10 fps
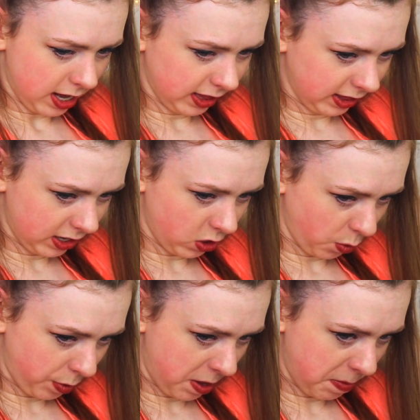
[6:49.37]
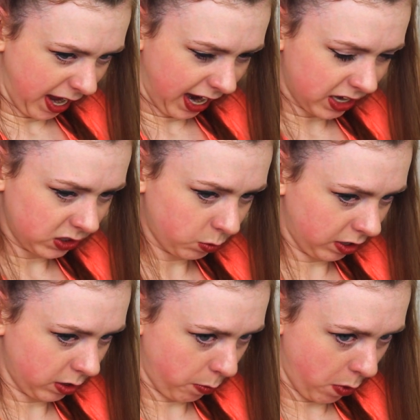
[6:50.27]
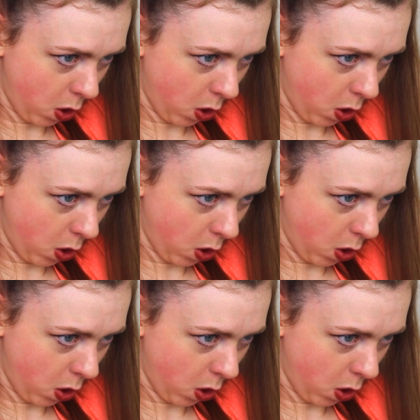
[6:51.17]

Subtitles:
a little bit past where the